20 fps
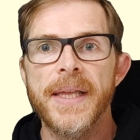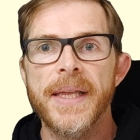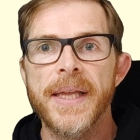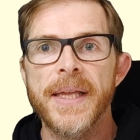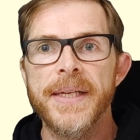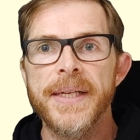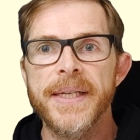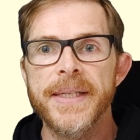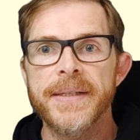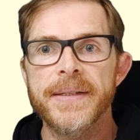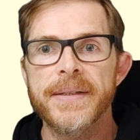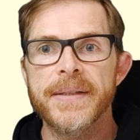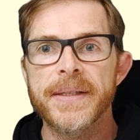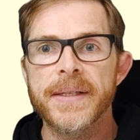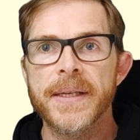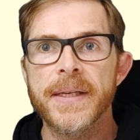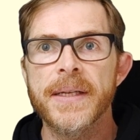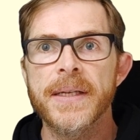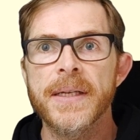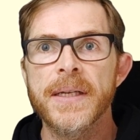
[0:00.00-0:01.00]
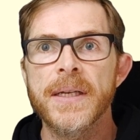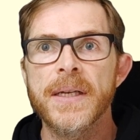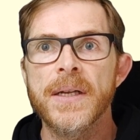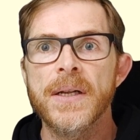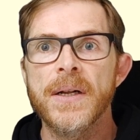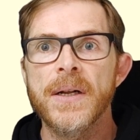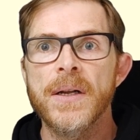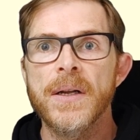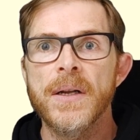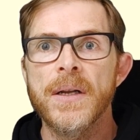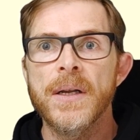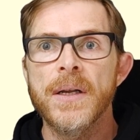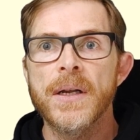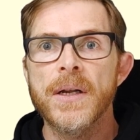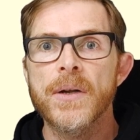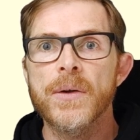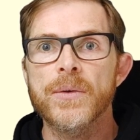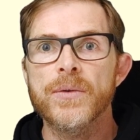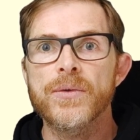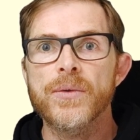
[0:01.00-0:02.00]
Edit,
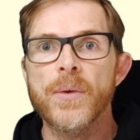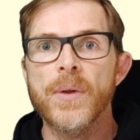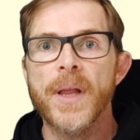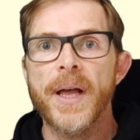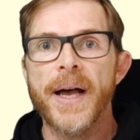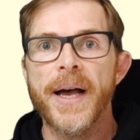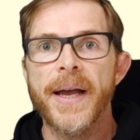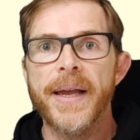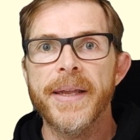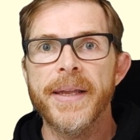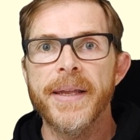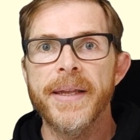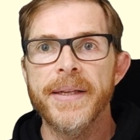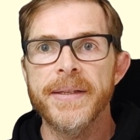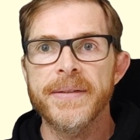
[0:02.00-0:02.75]
Ctrl+I,